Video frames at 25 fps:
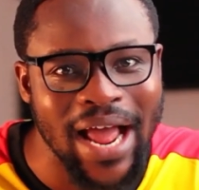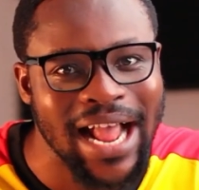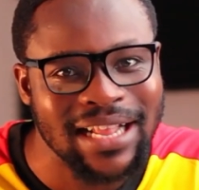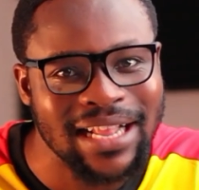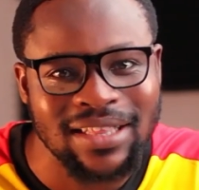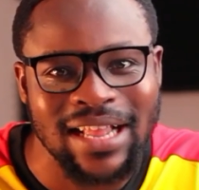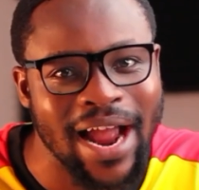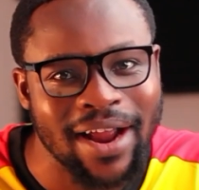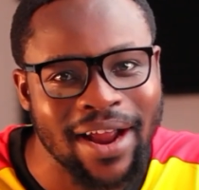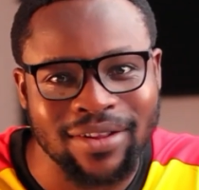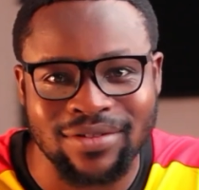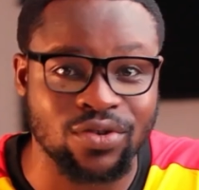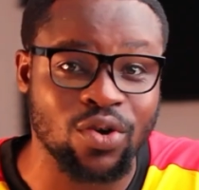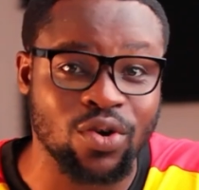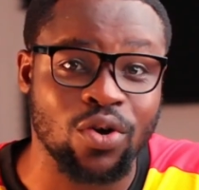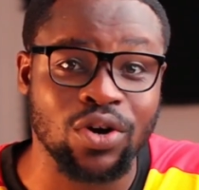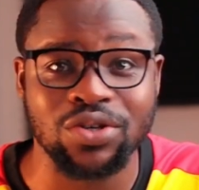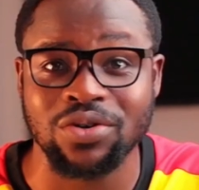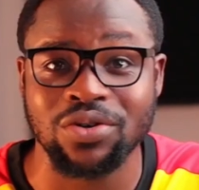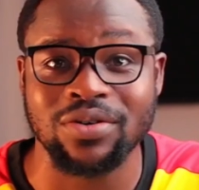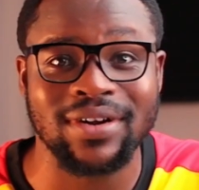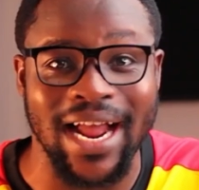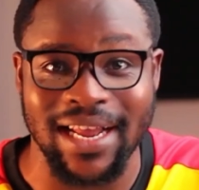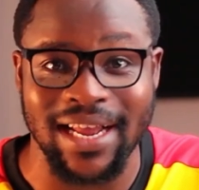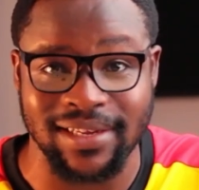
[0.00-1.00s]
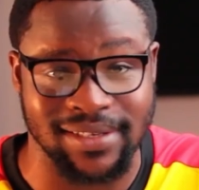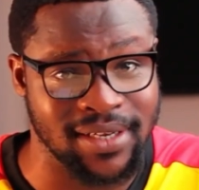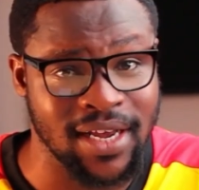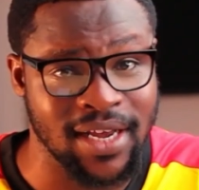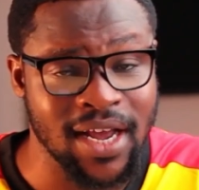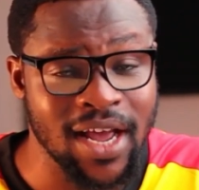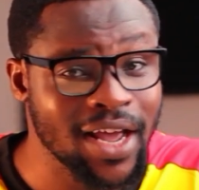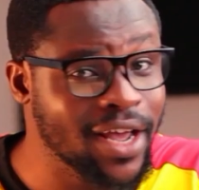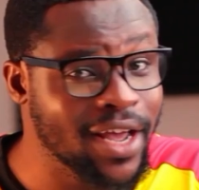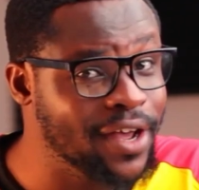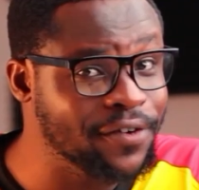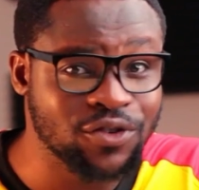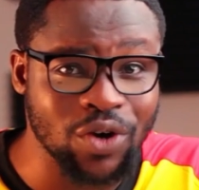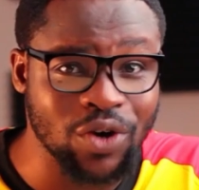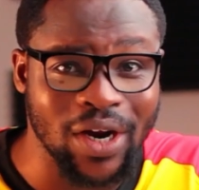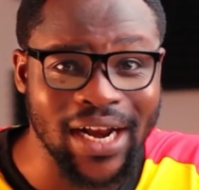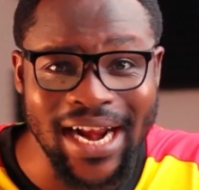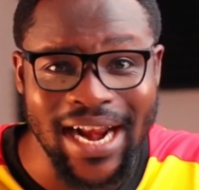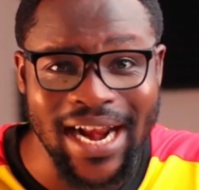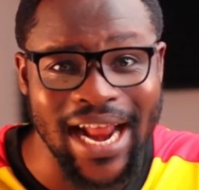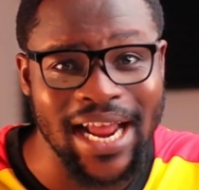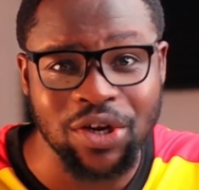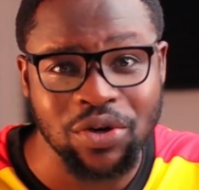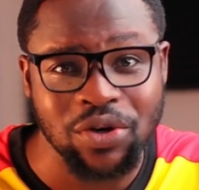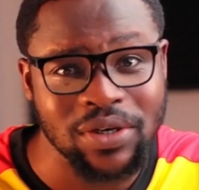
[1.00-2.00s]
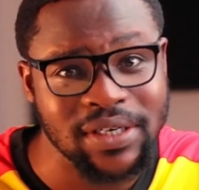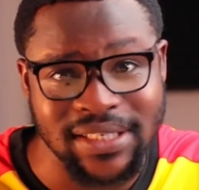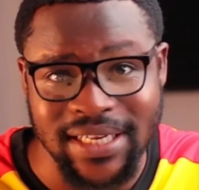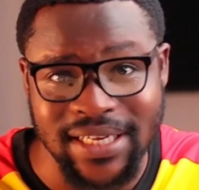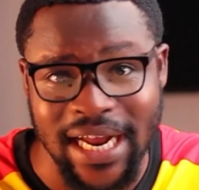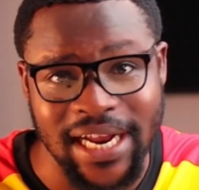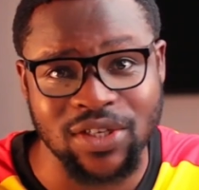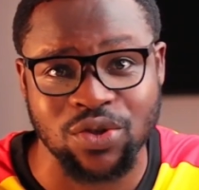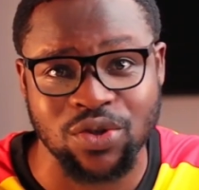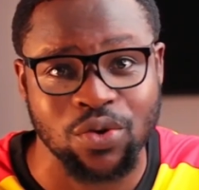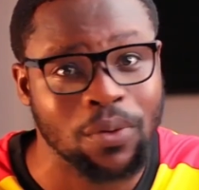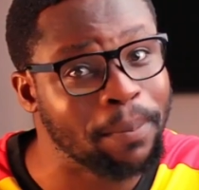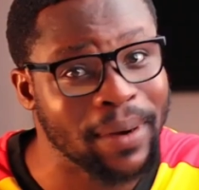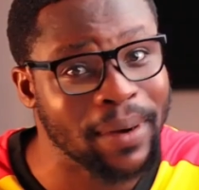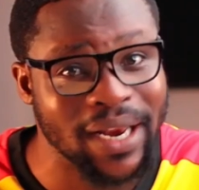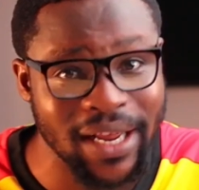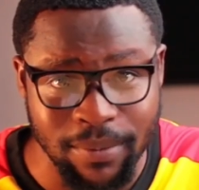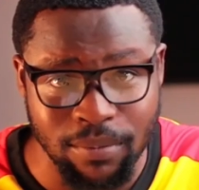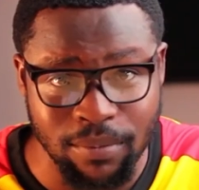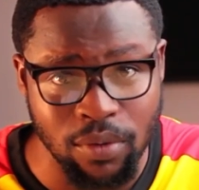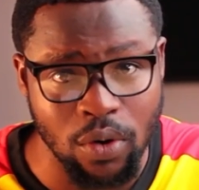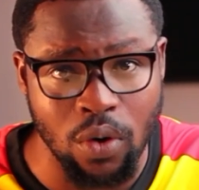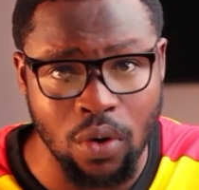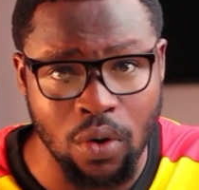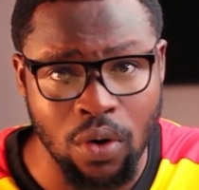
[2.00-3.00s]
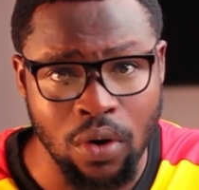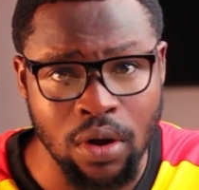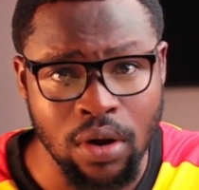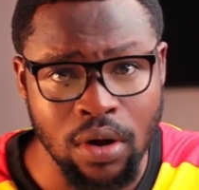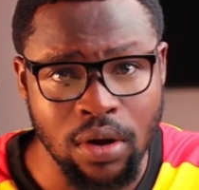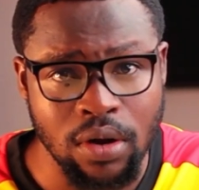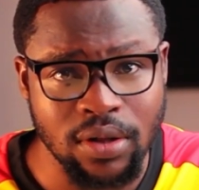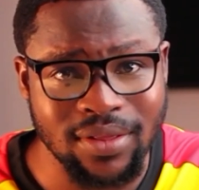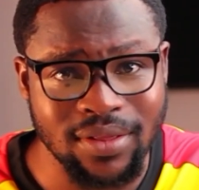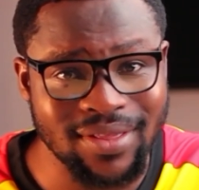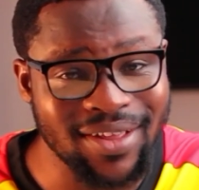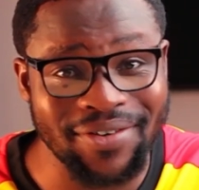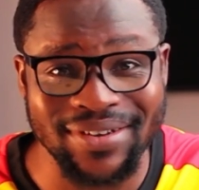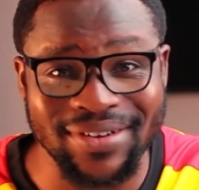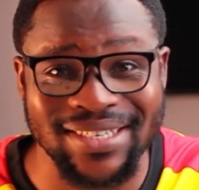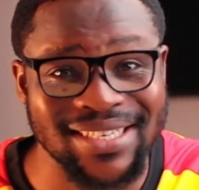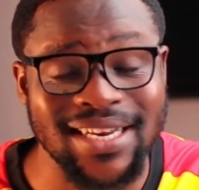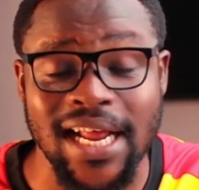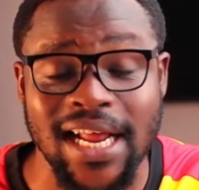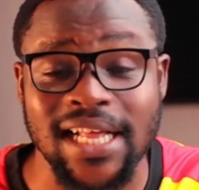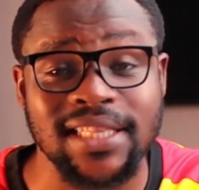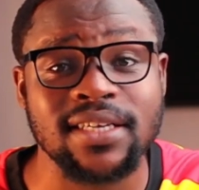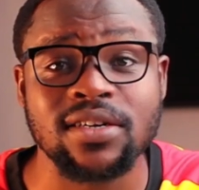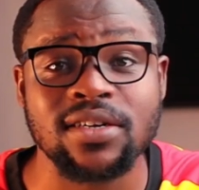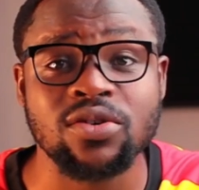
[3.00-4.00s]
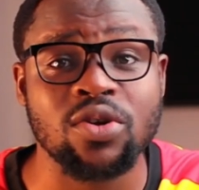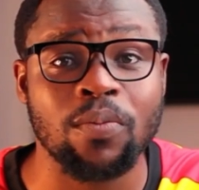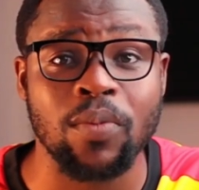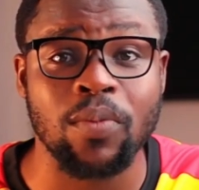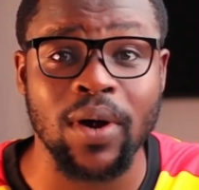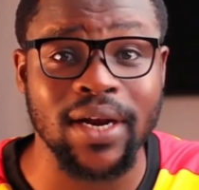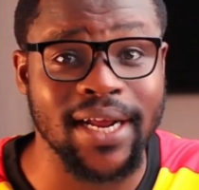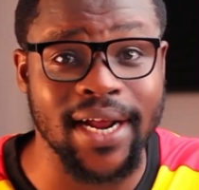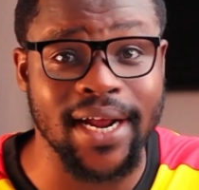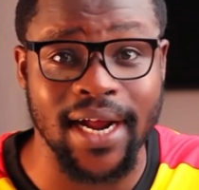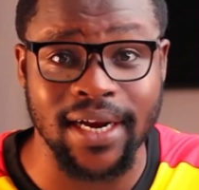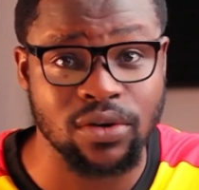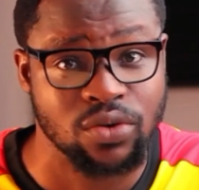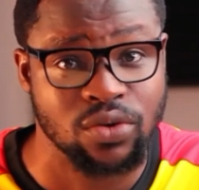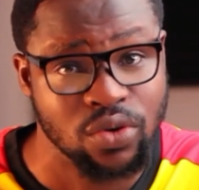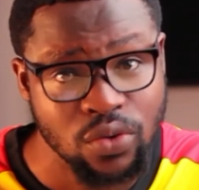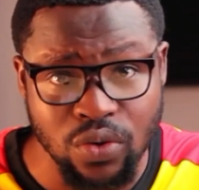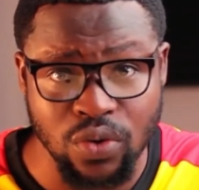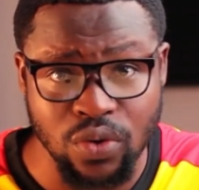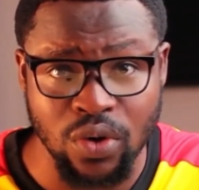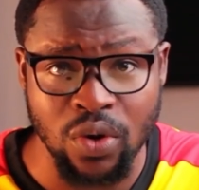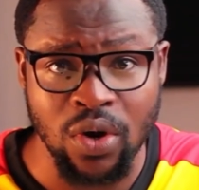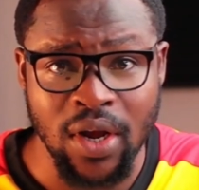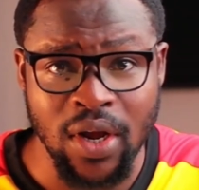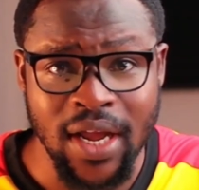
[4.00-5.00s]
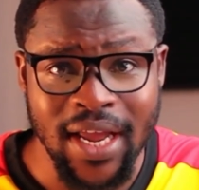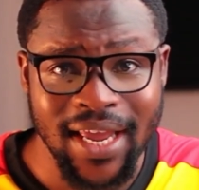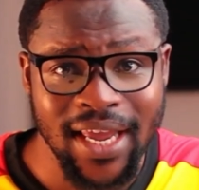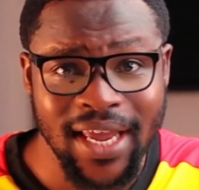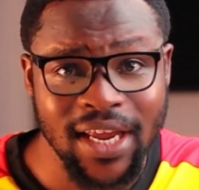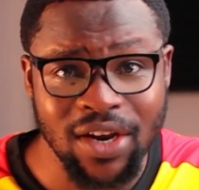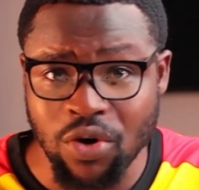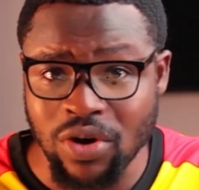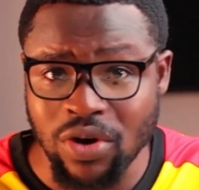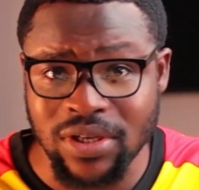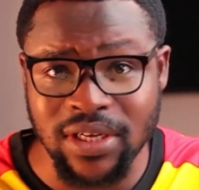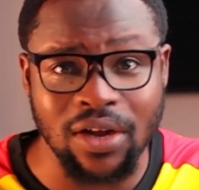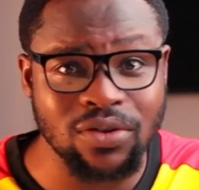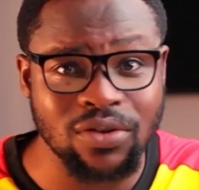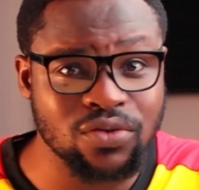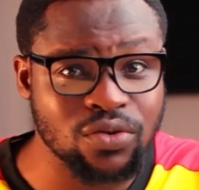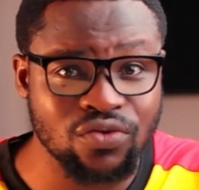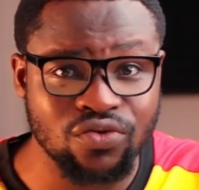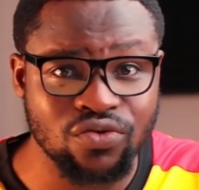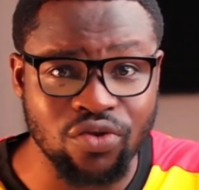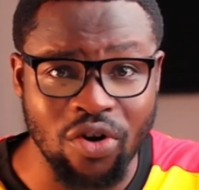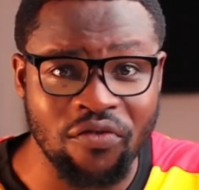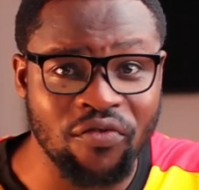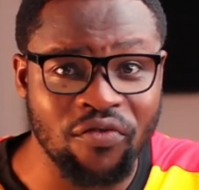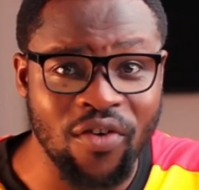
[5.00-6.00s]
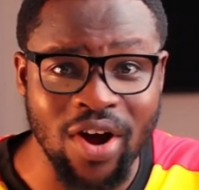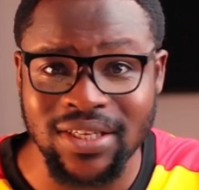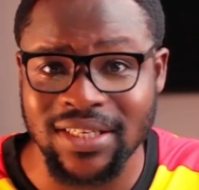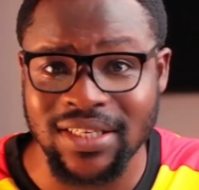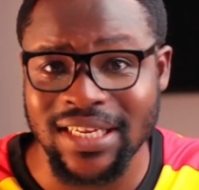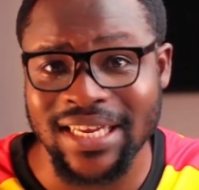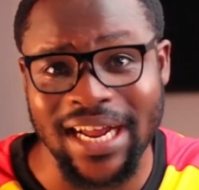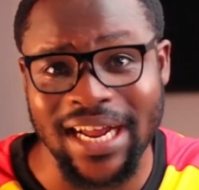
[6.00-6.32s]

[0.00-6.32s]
I told you guys, if Jordan Ayew decides to play ball, there is nothing nobody can do. He knows how to draw fast, he